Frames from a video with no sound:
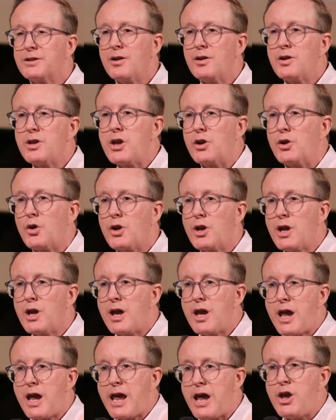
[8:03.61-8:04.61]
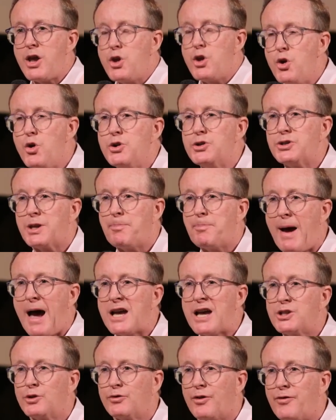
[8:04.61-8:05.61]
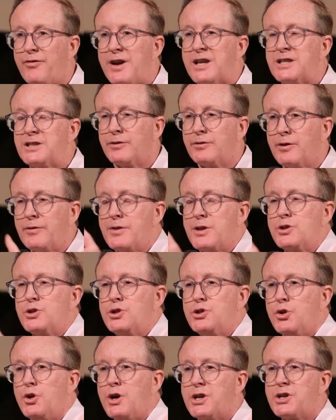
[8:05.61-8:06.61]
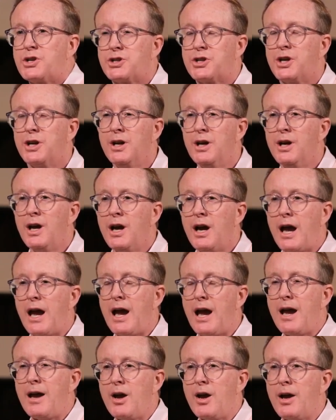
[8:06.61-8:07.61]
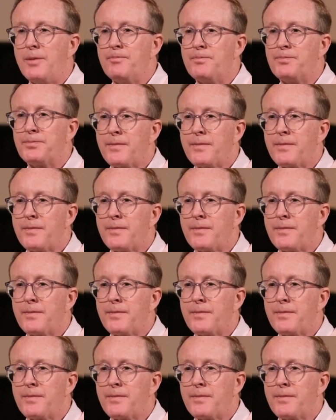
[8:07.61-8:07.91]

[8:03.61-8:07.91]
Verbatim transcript: you know he used the Passover festival of the Jewish um,